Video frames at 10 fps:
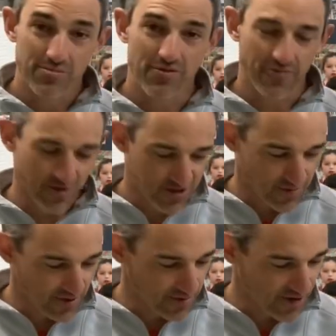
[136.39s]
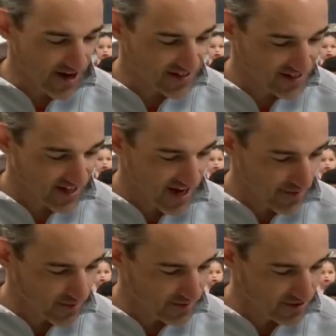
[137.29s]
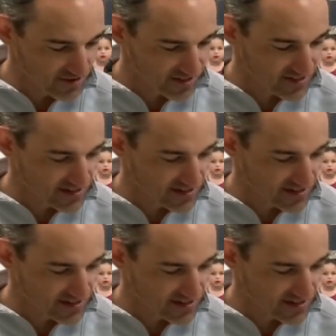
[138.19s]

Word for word: Before spring break to Cameron Busick,